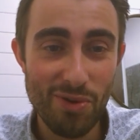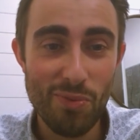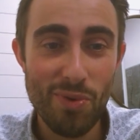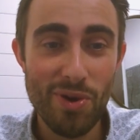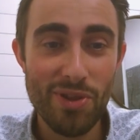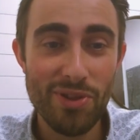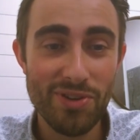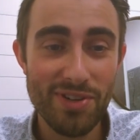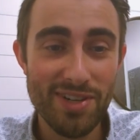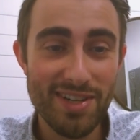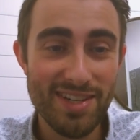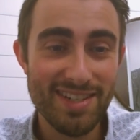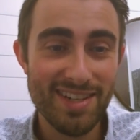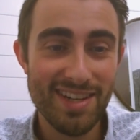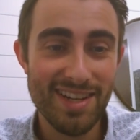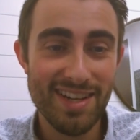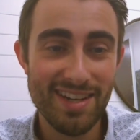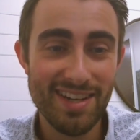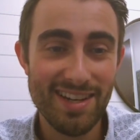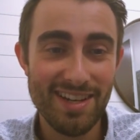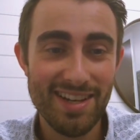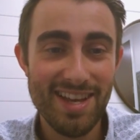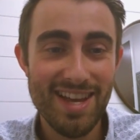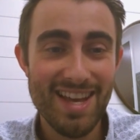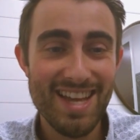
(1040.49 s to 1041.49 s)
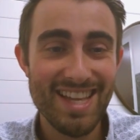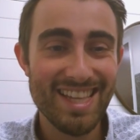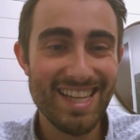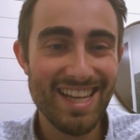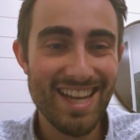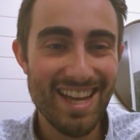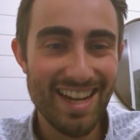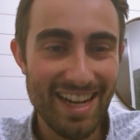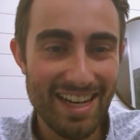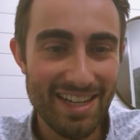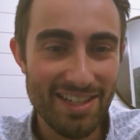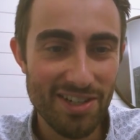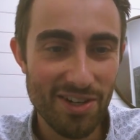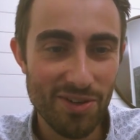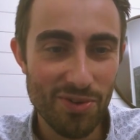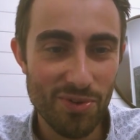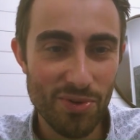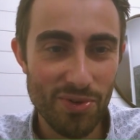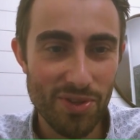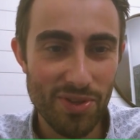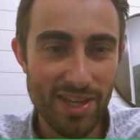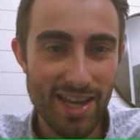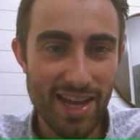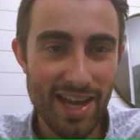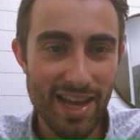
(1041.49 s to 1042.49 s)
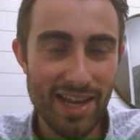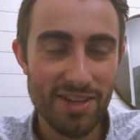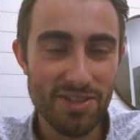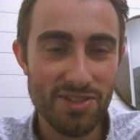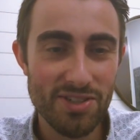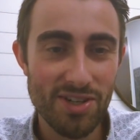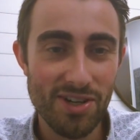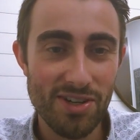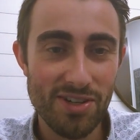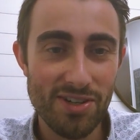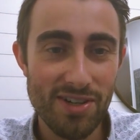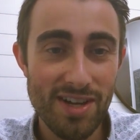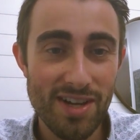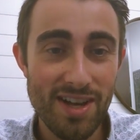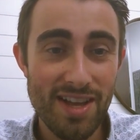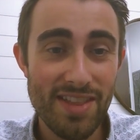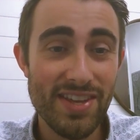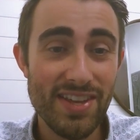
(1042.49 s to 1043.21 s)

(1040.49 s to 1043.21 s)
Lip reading: whether he's in the NHL or the AHL.